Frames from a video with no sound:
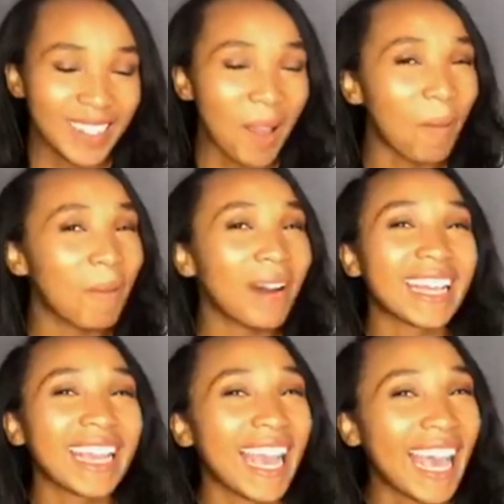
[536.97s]
What a
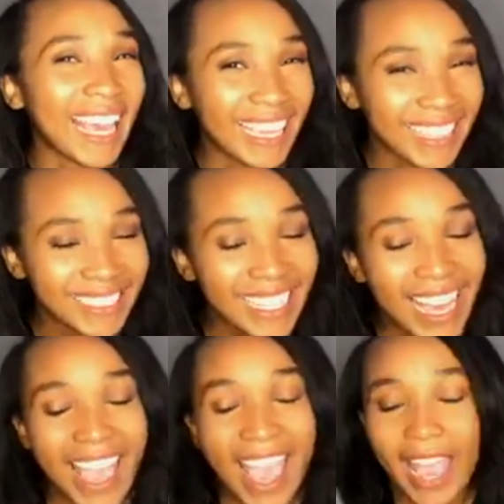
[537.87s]
guy.
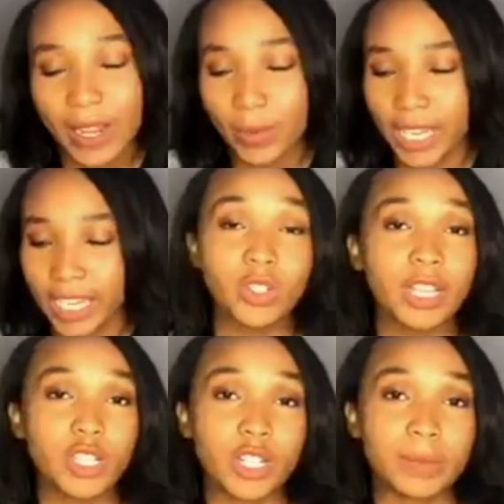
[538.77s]
Anyway, great
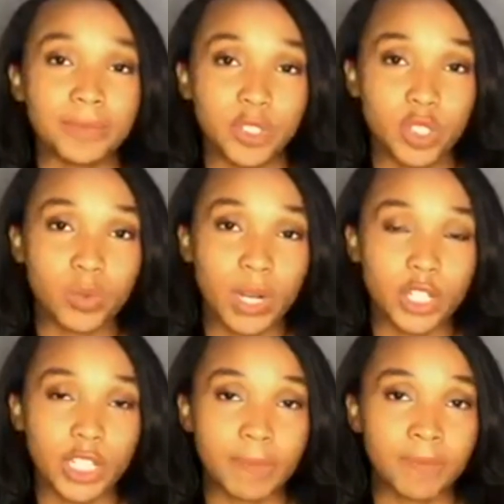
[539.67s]
show. You should watch it.
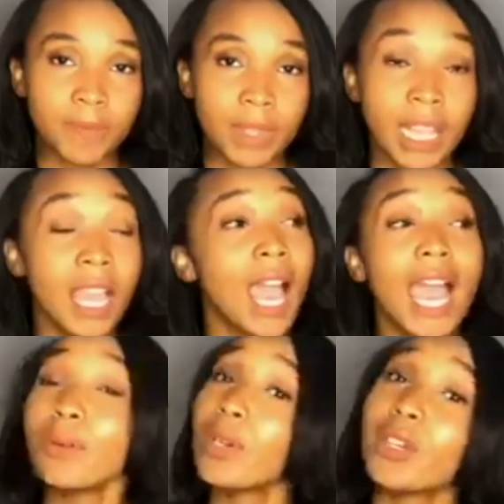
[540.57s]

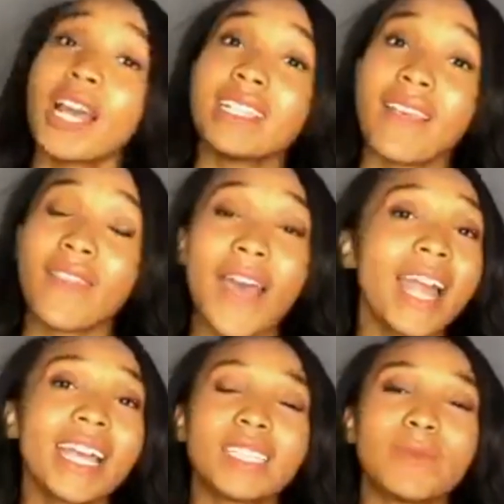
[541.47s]
Anyway, you guys, that
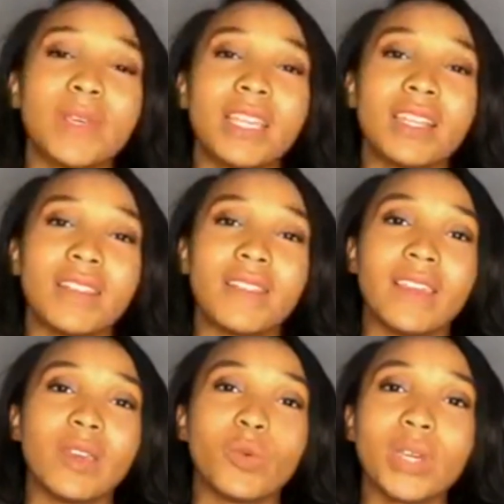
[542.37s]
has been
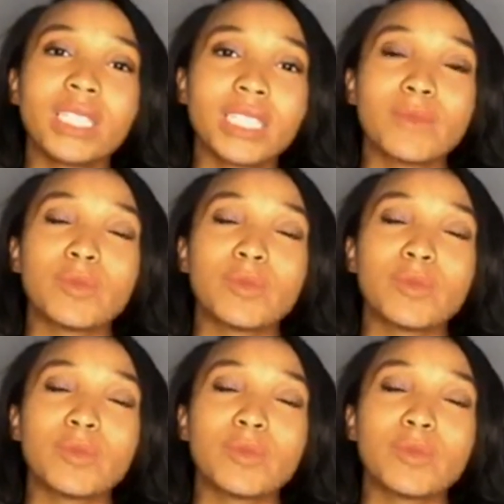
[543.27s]
the SIBZ